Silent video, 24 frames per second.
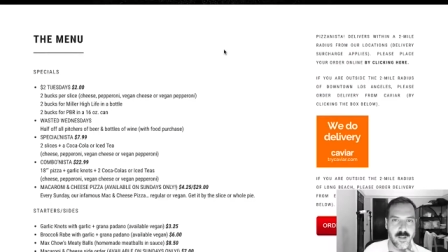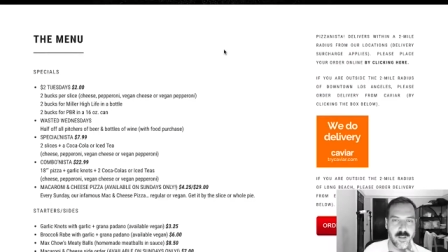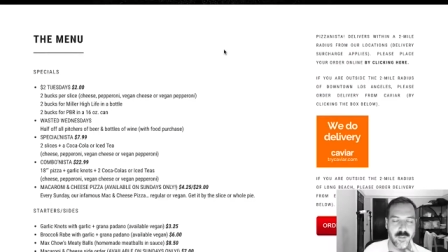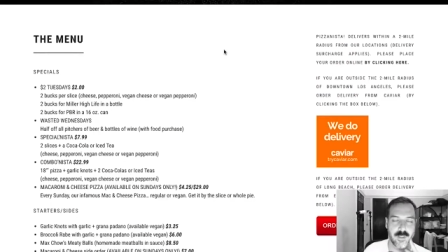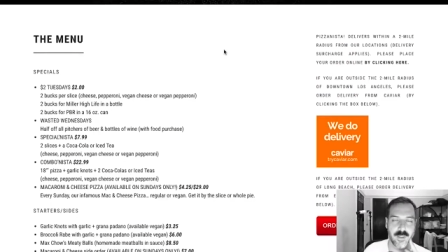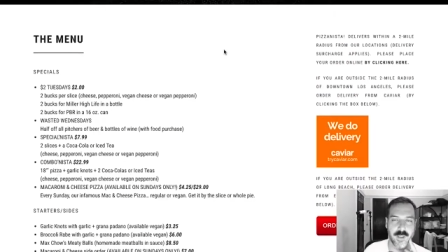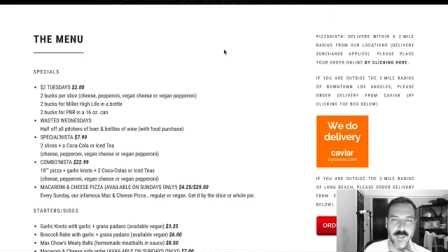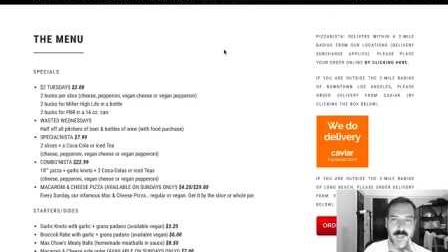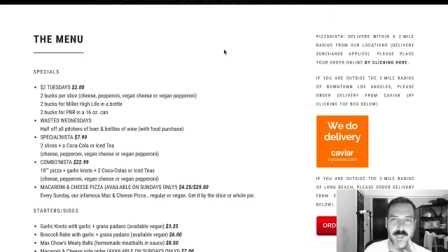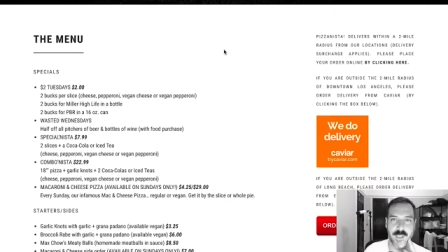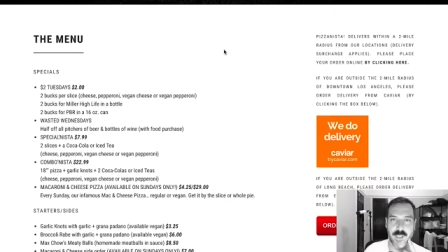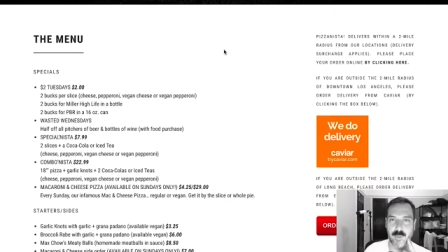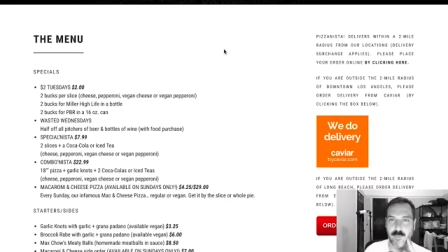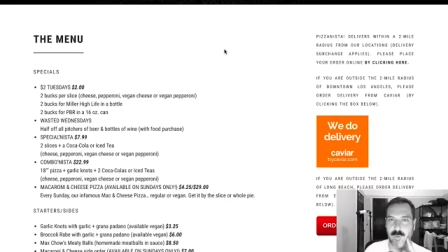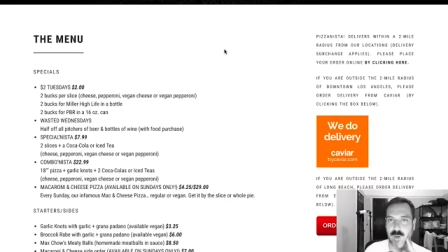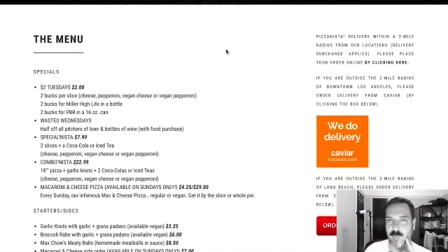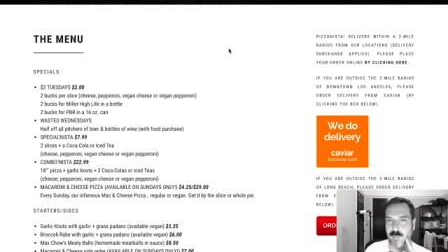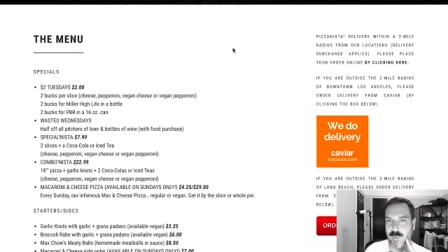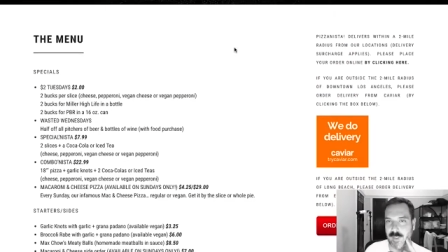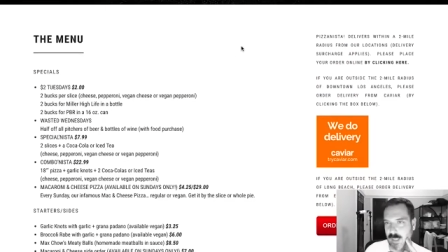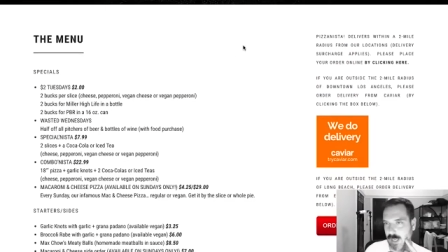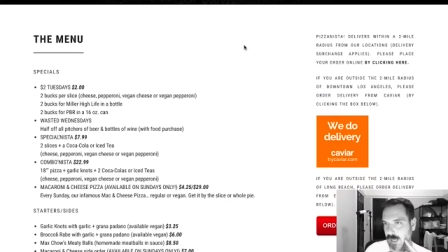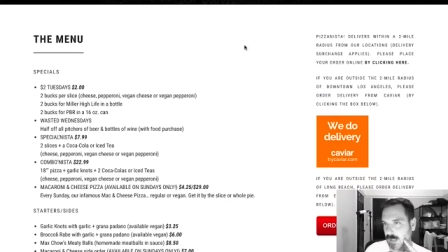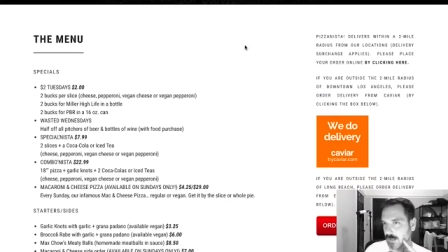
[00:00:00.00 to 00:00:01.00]
The
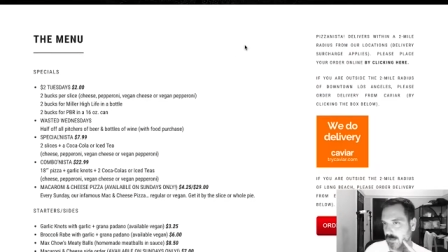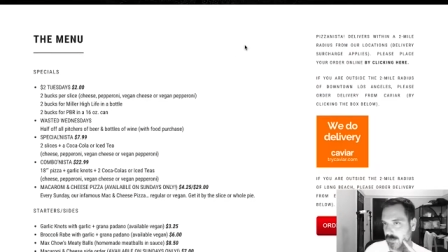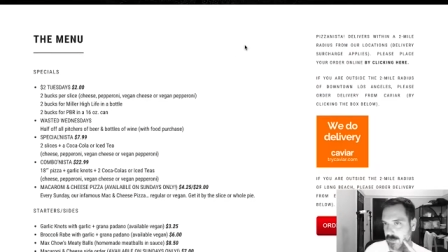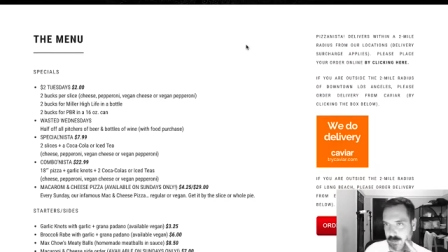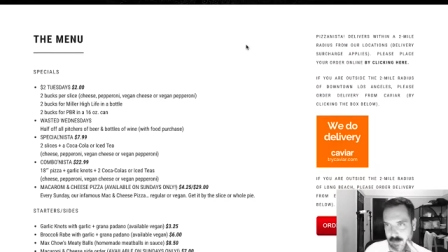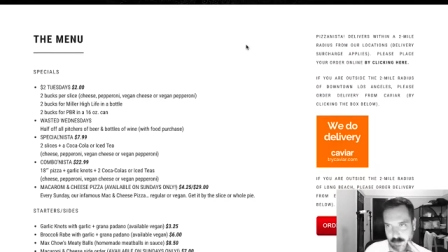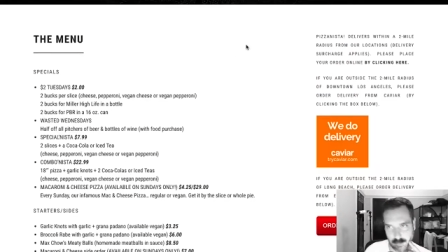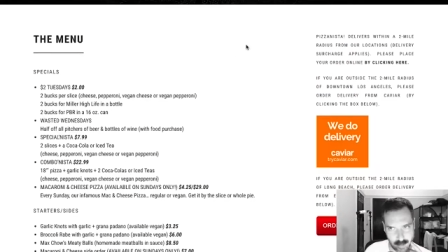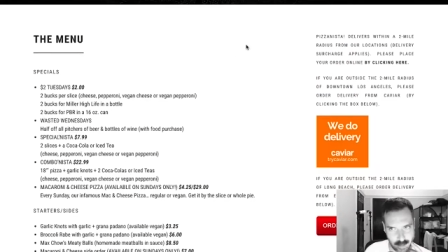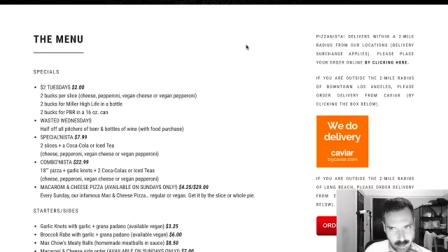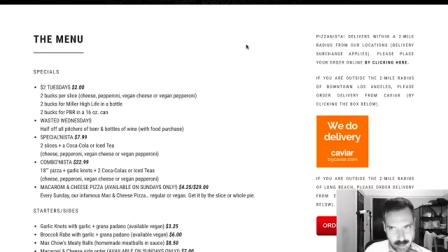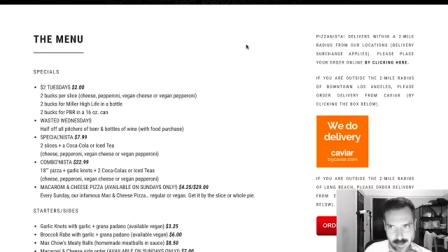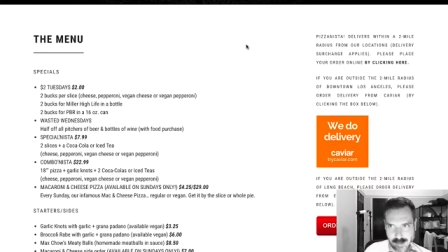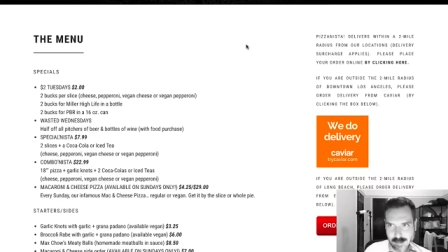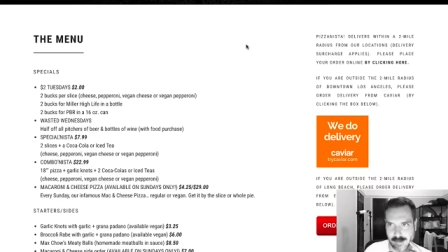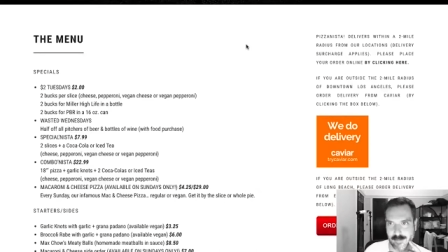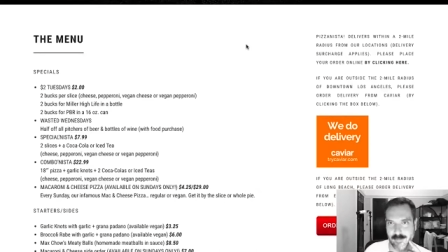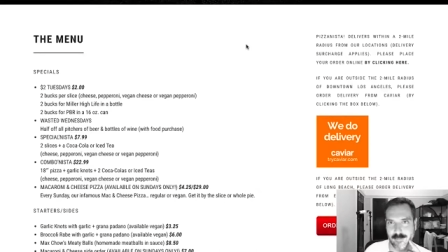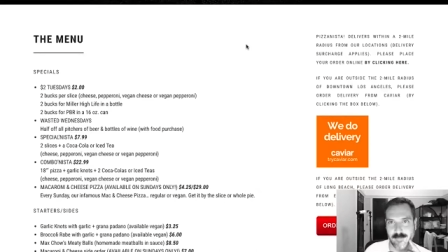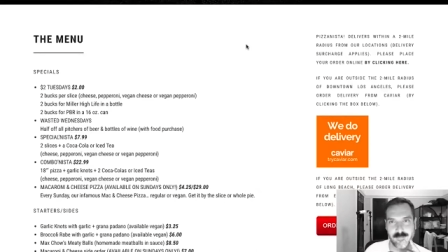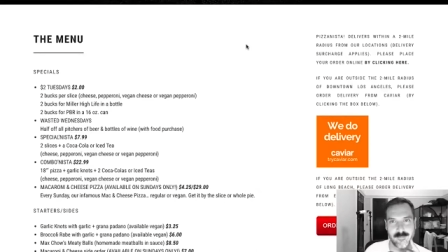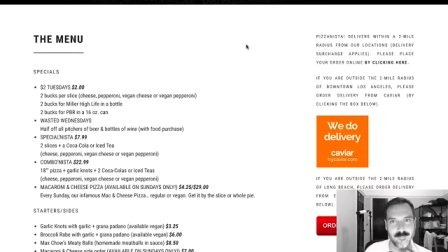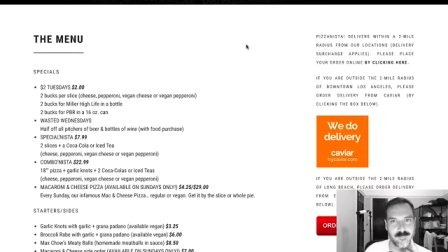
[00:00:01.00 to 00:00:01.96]
website looks great.